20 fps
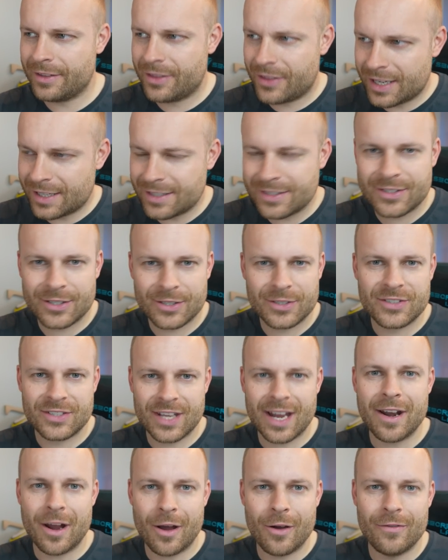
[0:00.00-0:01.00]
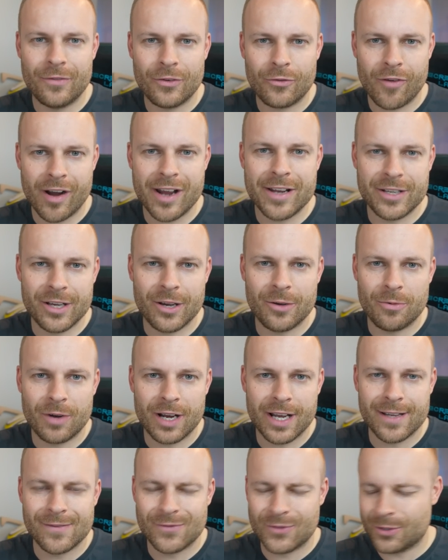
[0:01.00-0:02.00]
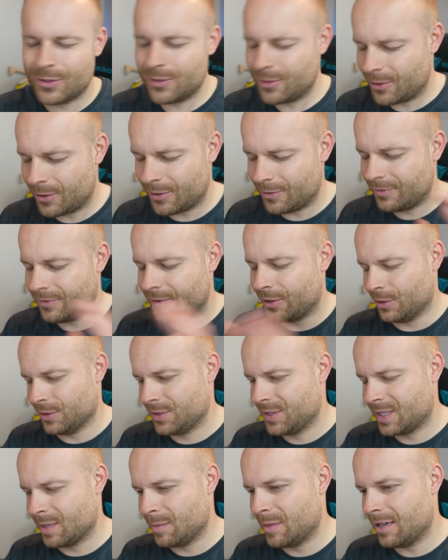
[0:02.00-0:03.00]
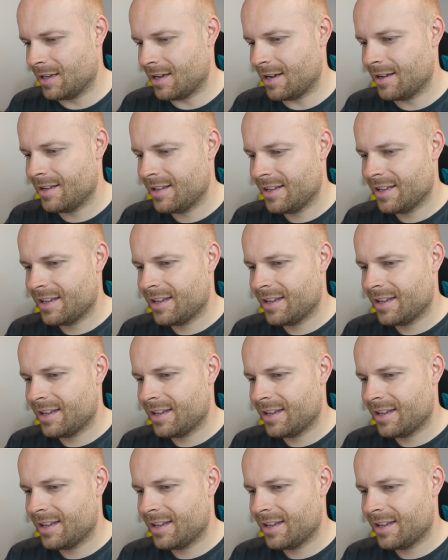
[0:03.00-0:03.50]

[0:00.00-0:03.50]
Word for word: things are sent over radio waves or, or, or similar.